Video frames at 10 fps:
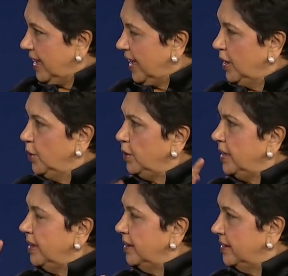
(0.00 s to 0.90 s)
and look
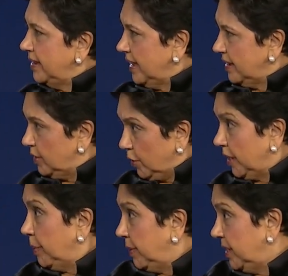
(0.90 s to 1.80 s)
at a talent, look at
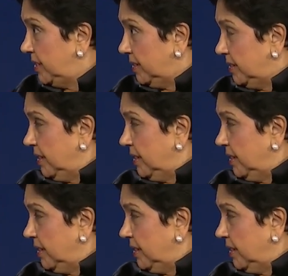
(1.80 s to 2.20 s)
a person,